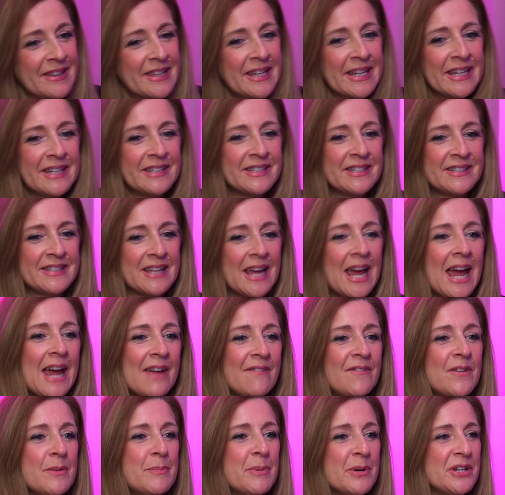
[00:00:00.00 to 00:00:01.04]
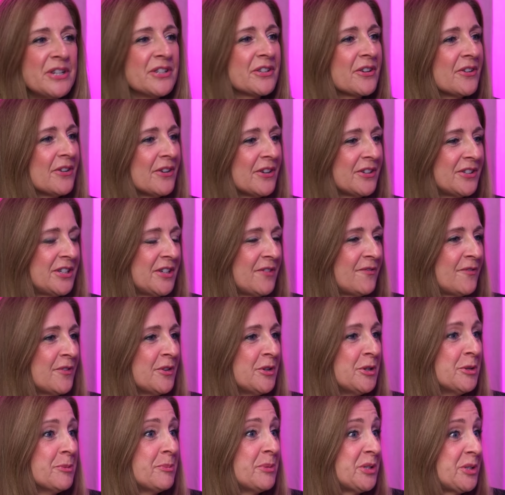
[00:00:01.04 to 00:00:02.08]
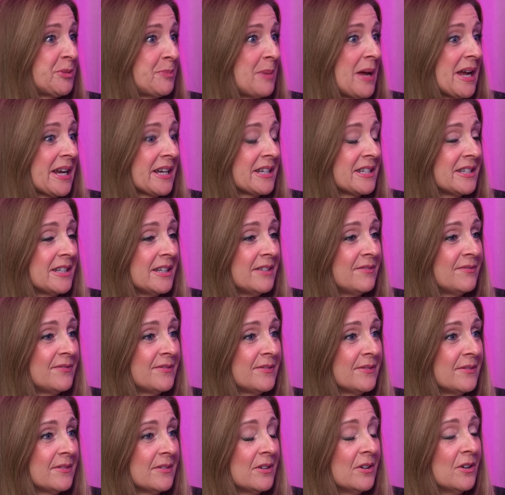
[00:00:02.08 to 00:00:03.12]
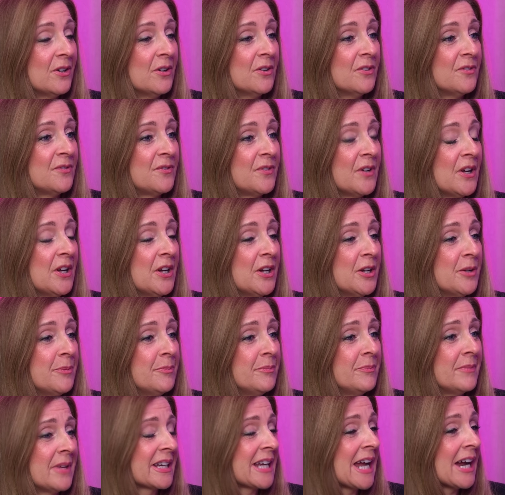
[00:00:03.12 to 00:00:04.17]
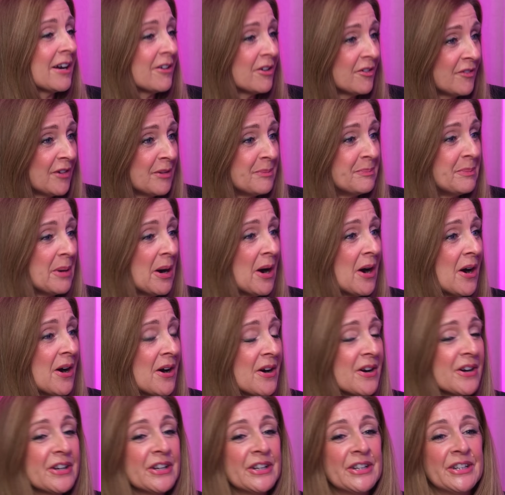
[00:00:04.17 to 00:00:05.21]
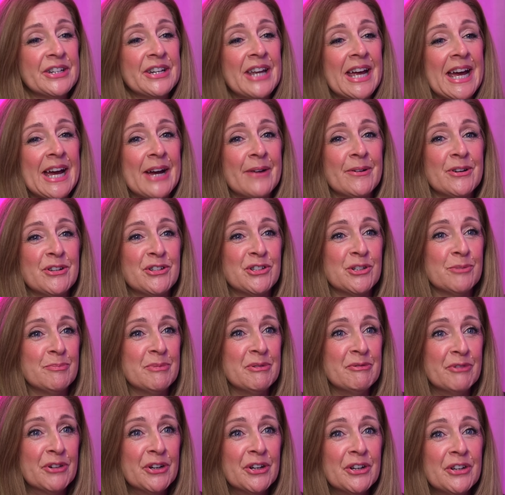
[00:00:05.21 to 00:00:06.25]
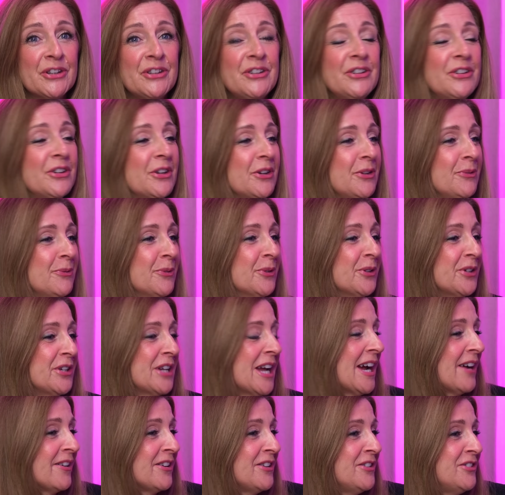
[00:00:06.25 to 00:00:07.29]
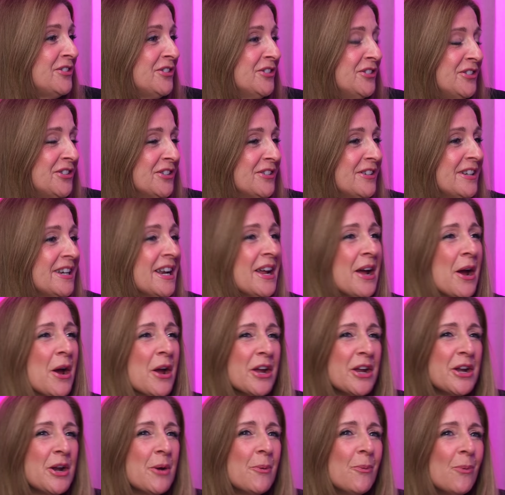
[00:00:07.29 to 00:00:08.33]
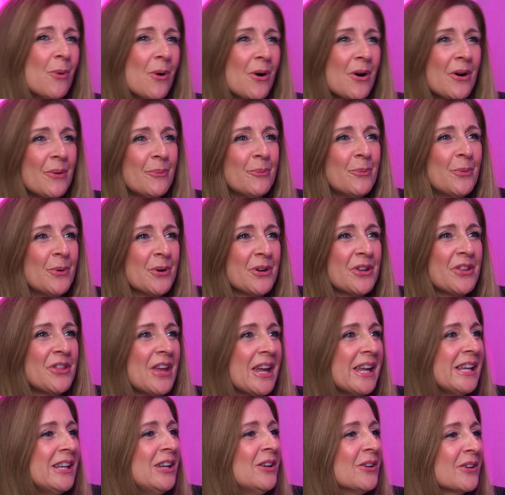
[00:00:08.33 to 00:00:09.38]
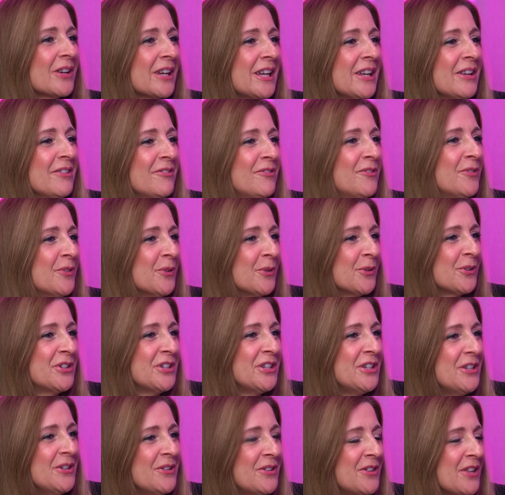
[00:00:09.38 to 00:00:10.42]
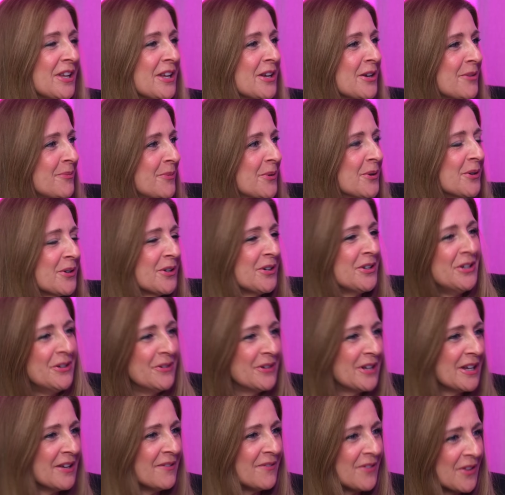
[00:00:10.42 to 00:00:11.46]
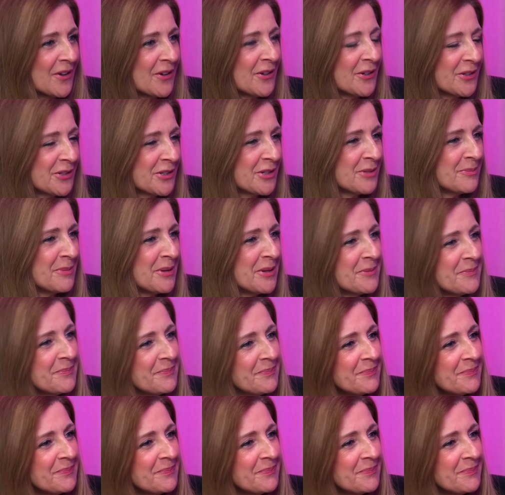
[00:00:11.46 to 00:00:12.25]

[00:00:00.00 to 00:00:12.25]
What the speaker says: thing is that everybody's got a different perspective of a caravan park and how it should be run and how you should do it. What are they looking for, do you think, and what can you give the customer?